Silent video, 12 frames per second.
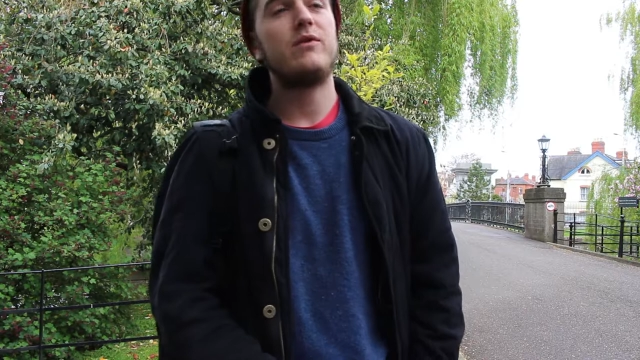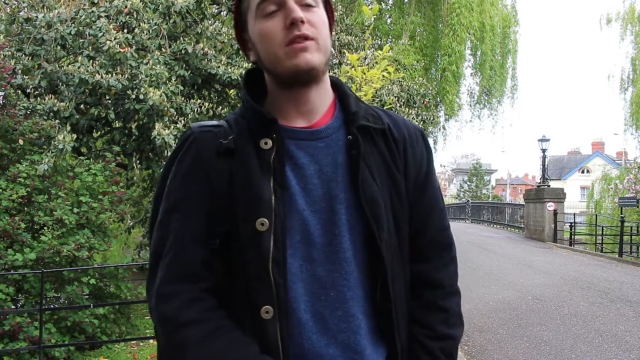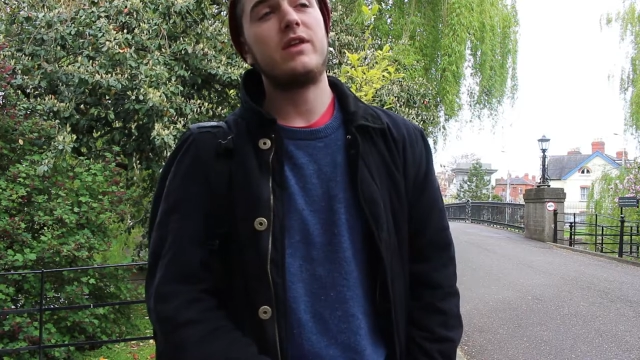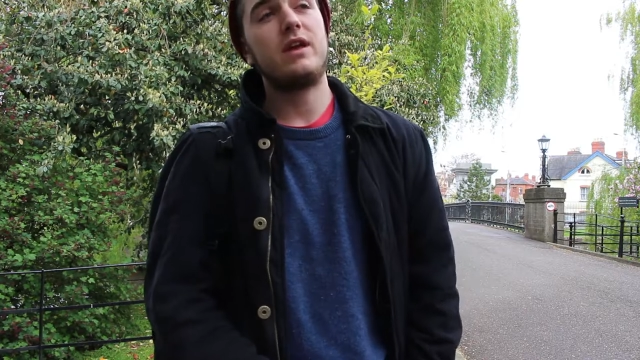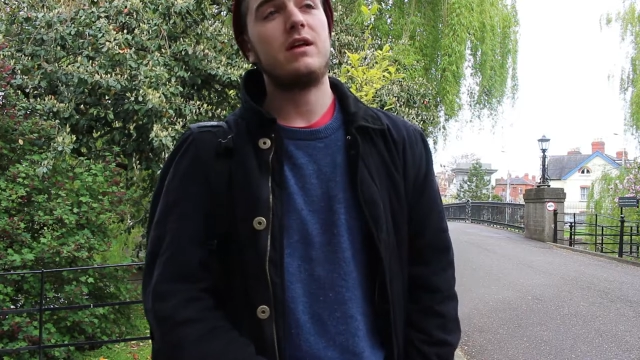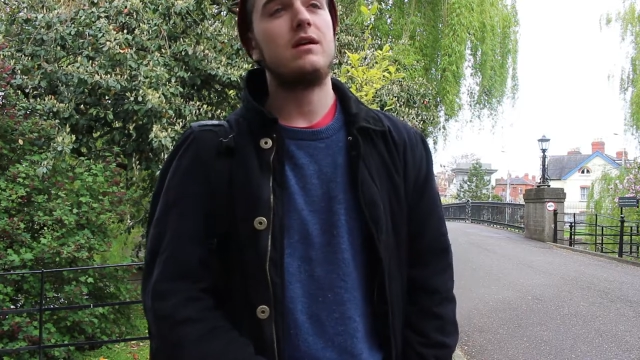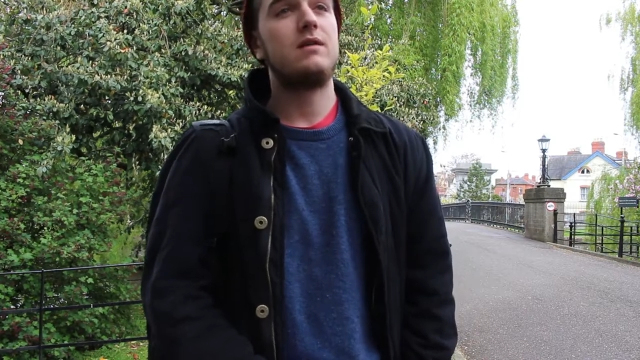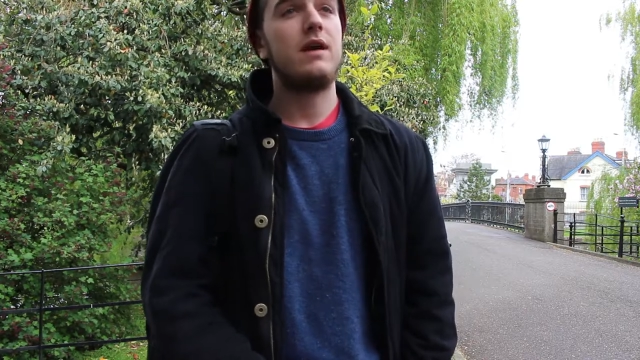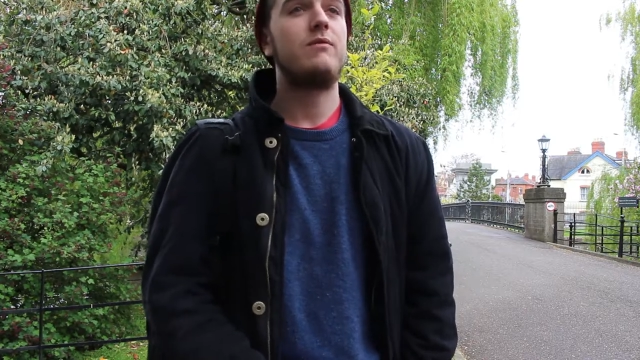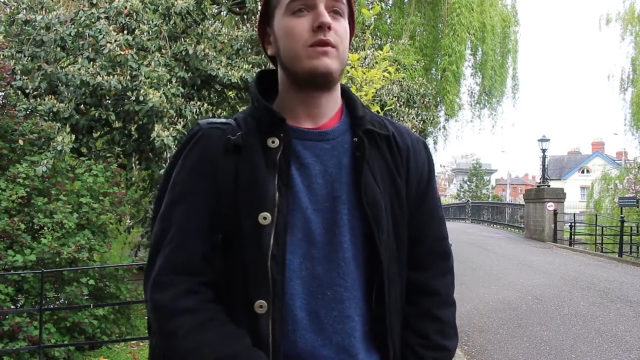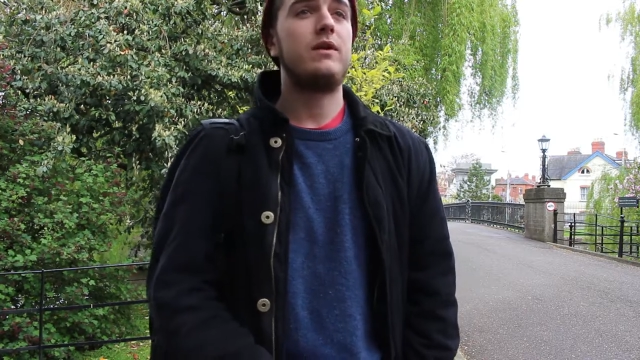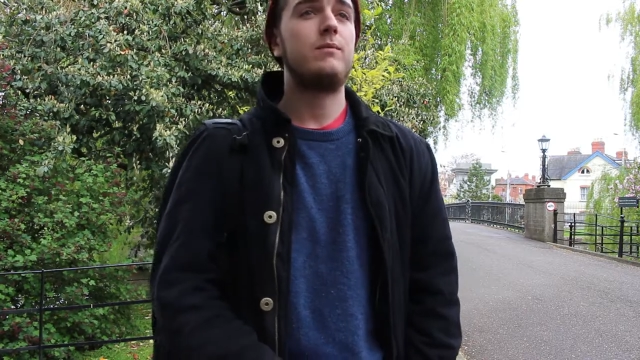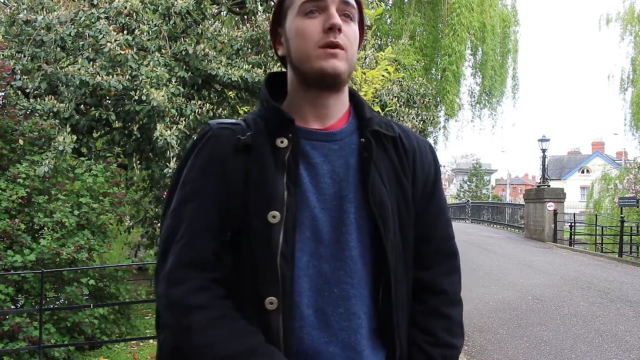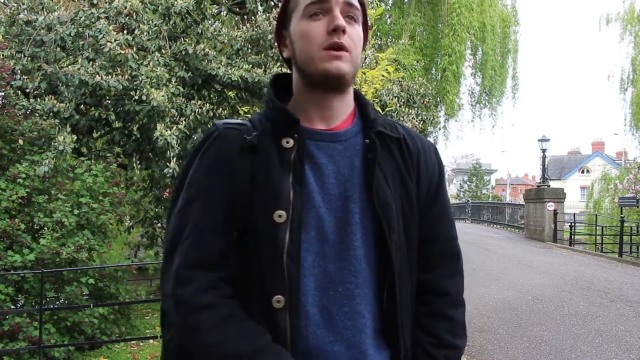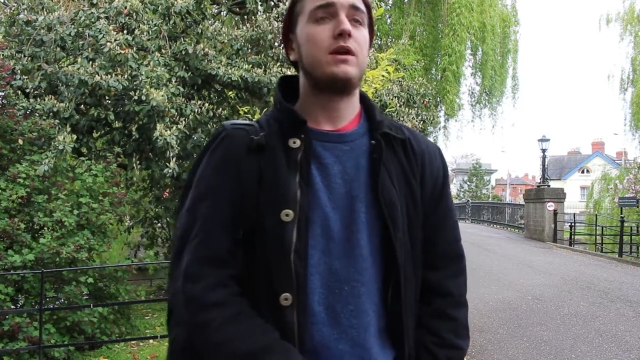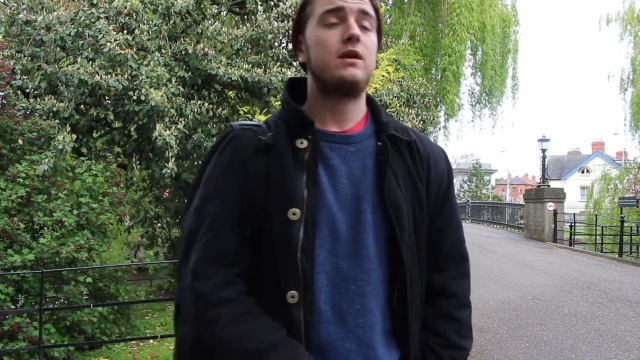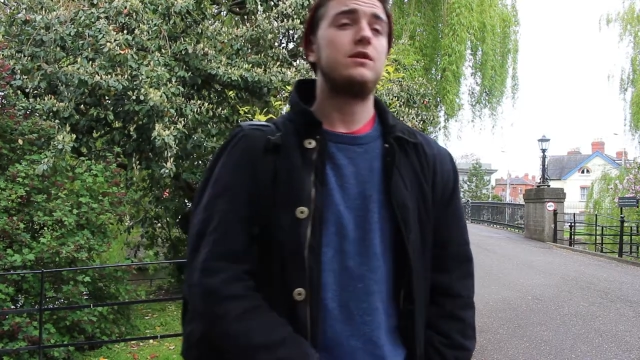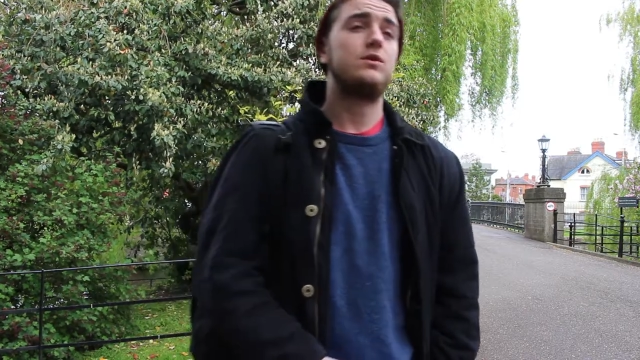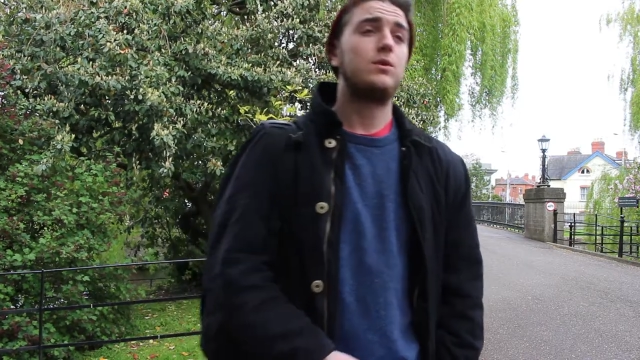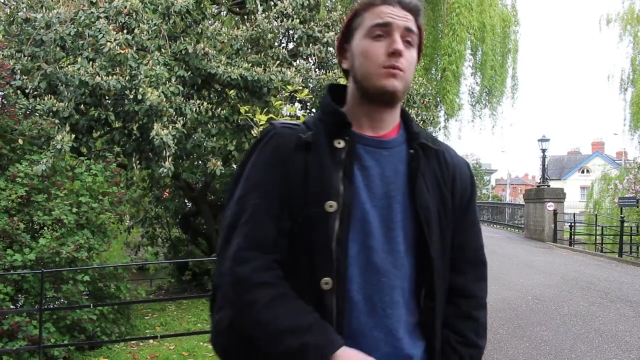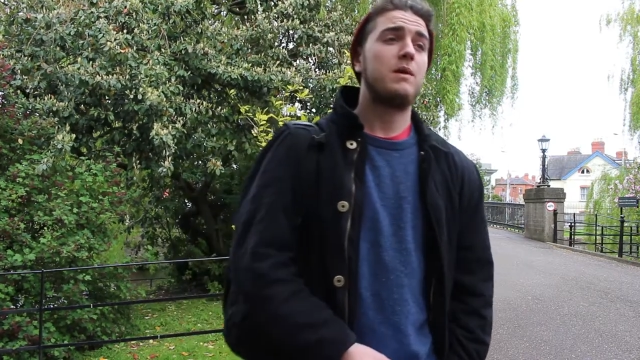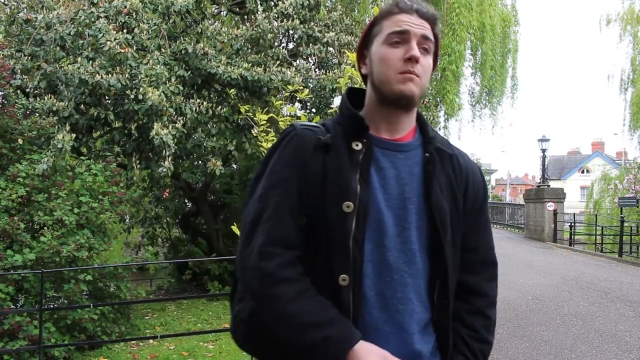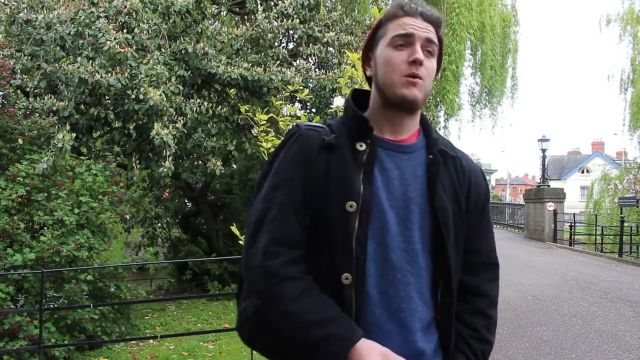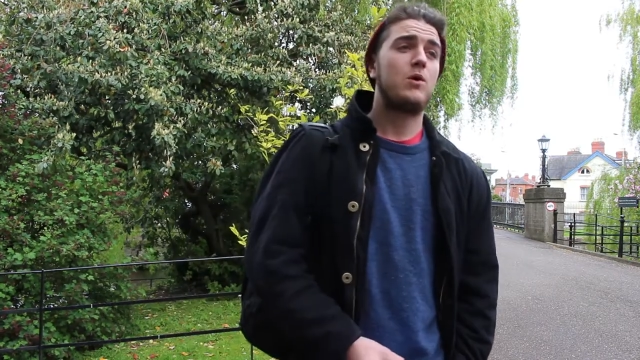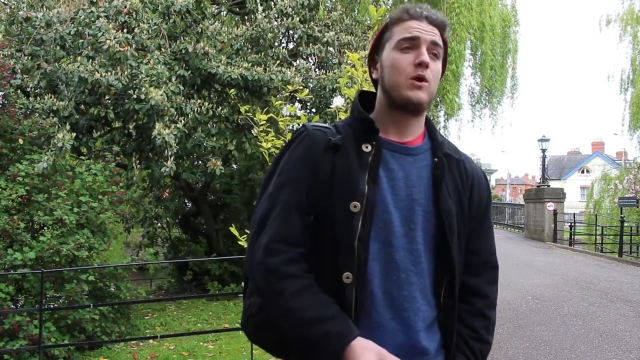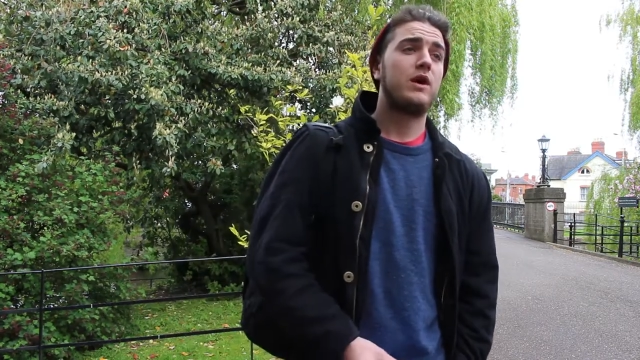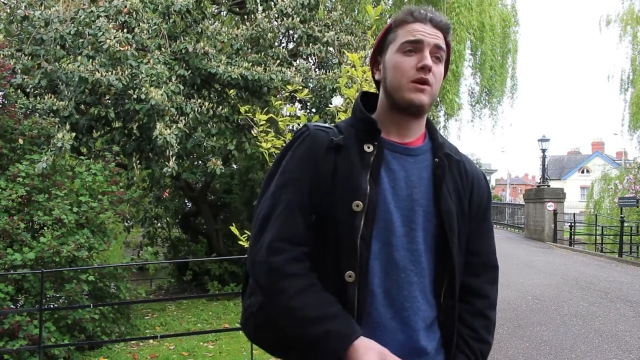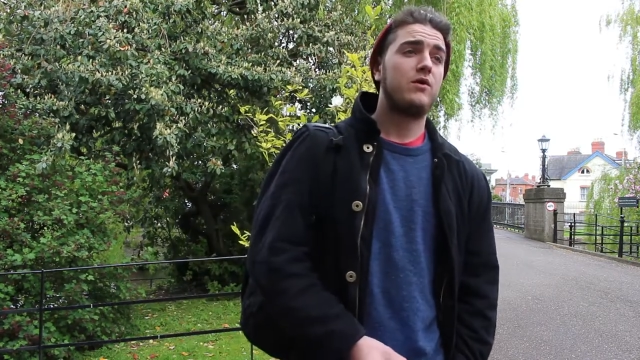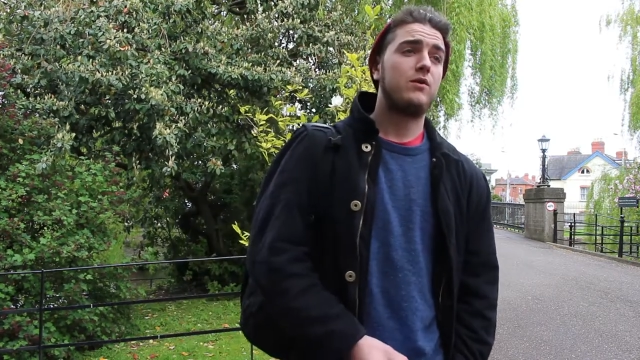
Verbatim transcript: everybody can do a bit more